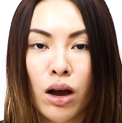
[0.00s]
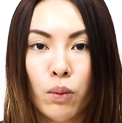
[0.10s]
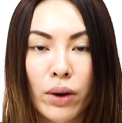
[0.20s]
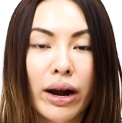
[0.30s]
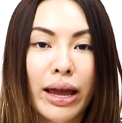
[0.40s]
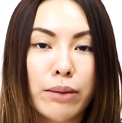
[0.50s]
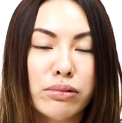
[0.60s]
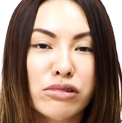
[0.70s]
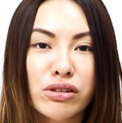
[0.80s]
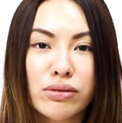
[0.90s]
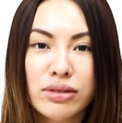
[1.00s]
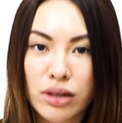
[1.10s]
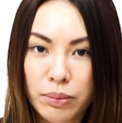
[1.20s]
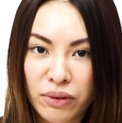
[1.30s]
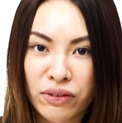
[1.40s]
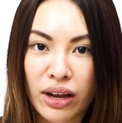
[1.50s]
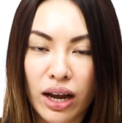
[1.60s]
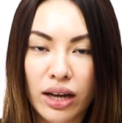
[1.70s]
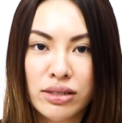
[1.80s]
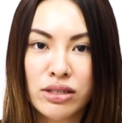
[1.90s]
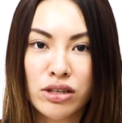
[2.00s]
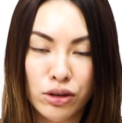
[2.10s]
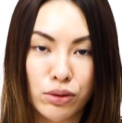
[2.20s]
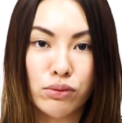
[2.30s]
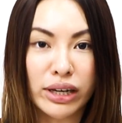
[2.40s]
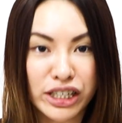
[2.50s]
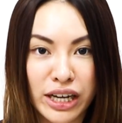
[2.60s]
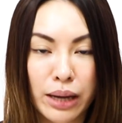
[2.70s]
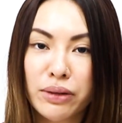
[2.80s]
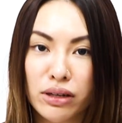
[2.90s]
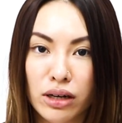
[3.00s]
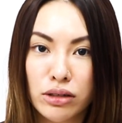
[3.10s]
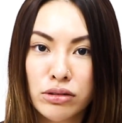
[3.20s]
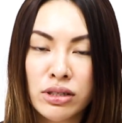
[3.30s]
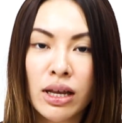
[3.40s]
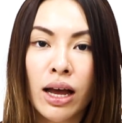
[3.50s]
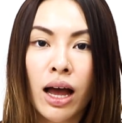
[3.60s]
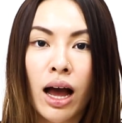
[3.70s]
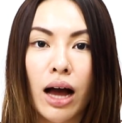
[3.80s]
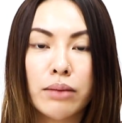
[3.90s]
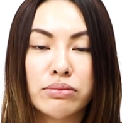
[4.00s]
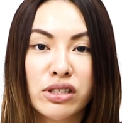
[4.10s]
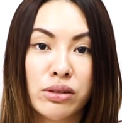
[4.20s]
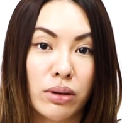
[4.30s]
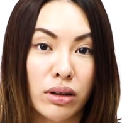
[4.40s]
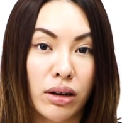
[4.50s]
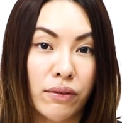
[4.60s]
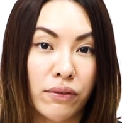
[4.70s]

We are able to use dermal fillers to reshape the nose to a